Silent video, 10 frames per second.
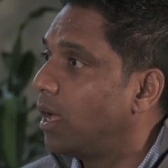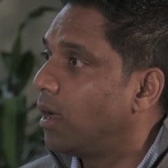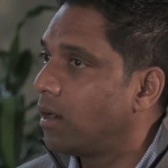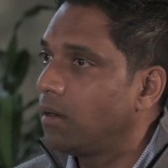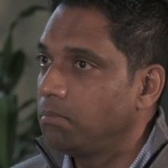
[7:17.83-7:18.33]

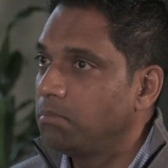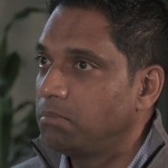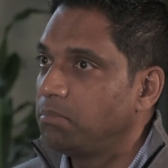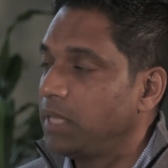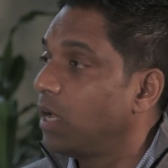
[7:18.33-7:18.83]
are,
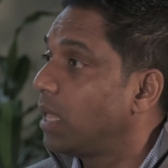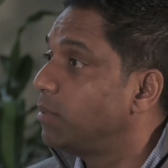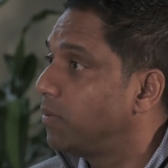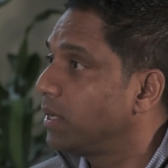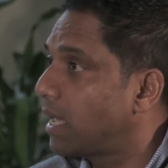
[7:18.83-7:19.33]
they all have
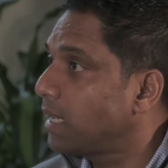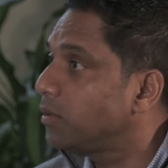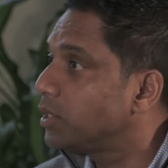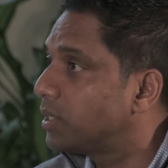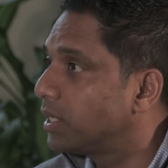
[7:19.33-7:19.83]
different
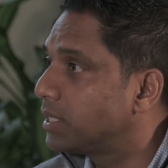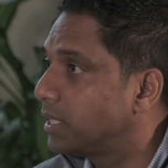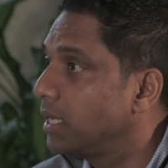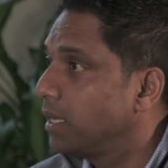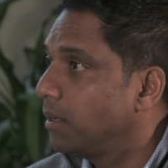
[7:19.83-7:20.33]
characteristics,